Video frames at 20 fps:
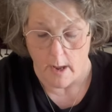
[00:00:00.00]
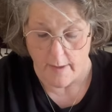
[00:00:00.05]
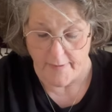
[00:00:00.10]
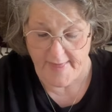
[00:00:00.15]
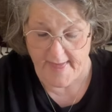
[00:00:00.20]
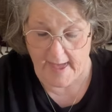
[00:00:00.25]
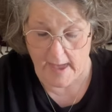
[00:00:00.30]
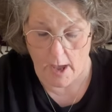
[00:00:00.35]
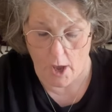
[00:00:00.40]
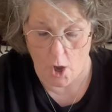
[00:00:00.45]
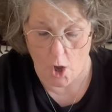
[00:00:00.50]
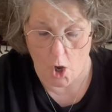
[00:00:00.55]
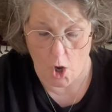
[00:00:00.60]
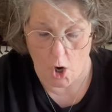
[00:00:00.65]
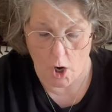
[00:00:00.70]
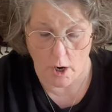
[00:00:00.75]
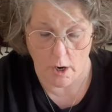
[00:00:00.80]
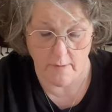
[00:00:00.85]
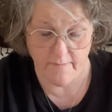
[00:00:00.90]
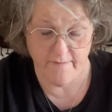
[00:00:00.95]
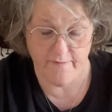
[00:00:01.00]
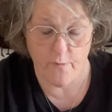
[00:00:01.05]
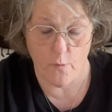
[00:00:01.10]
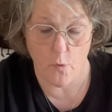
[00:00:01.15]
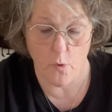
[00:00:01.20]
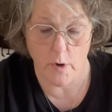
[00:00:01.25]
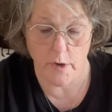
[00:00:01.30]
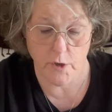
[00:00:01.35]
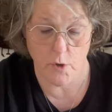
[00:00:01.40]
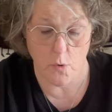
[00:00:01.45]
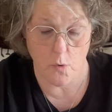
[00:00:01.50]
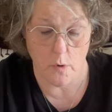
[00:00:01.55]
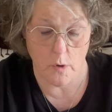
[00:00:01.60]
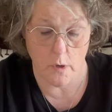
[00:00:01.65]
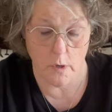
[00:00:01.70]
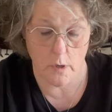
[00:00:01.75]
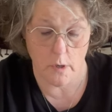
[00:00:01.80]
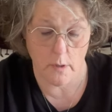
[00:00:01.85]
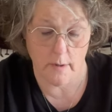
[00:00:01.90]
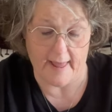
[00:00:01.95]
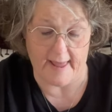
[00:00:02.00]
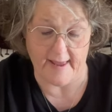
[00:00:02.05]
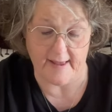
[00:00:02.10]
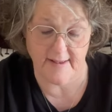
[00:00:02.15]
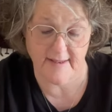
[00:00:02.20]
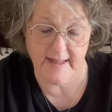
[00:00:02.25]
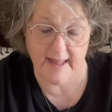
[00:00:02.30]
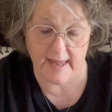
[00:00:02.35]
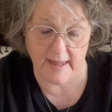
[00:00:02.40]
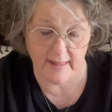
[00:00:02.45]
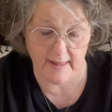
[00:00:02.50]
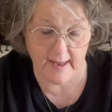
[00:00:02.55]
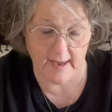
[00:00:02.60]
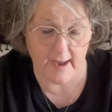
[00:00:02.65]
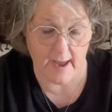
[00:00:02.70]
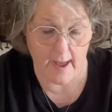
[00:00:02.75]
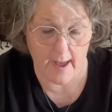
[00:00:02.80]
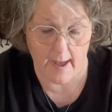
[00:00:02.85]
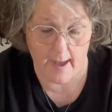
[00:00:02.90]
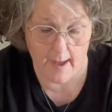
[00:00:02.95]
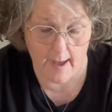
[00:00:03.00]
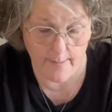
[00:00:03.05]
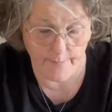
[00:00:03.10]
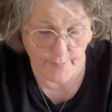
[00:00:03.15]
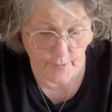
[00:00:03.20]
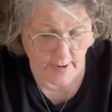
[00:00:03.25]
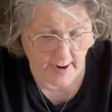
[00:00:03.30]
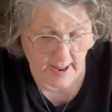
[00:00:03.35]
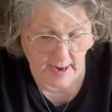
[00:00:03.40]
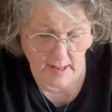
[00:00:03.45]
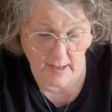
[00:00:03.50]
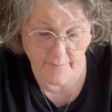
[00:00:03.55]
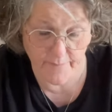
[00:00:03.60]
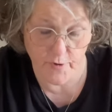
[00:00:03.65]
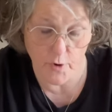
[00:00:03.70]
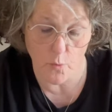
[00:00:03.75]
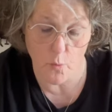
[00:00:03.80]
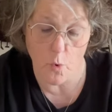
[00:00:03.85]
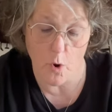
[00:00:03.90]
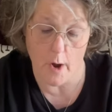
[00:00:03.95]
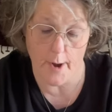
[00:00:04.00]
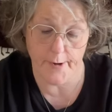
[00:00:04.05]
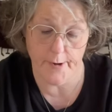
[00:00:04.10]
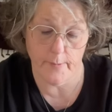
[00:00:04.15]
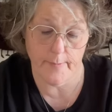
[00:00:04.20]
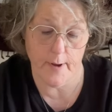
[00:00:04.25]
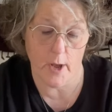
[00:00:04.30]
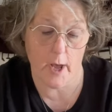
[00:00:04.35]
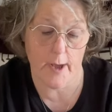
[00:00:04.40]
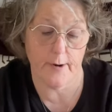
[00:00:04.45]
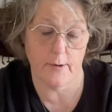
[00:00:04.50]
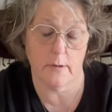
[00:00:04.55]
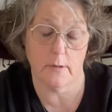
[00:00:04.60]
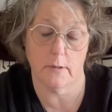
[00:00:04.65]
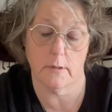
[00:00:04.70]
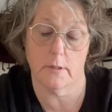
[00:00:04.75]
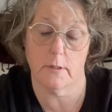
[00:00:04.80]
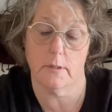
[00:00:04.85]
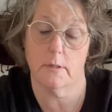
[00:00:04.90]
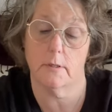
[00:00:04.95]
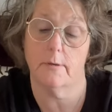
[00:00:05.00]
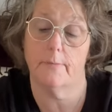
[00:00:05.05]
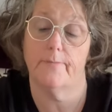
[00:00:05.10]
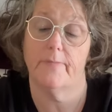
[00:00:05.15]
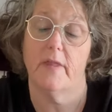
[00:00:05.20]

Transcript: They are for your like Stanley cup or any of your water bottles.